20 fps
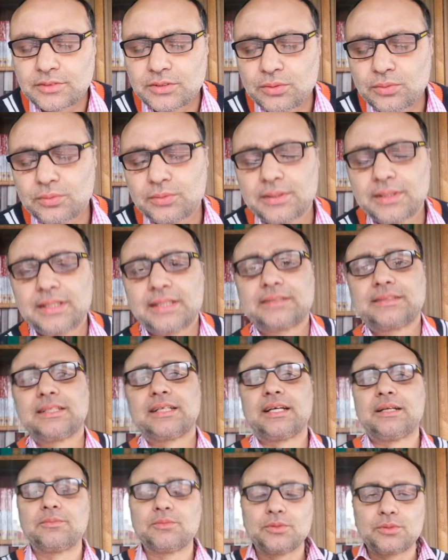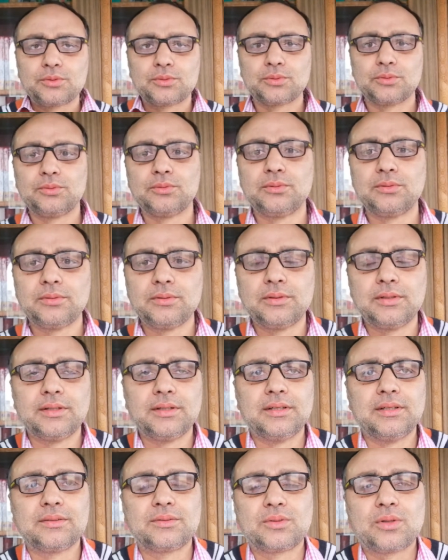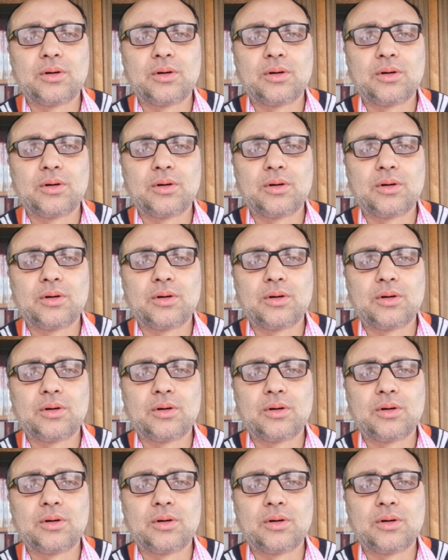So the lecture I'm going to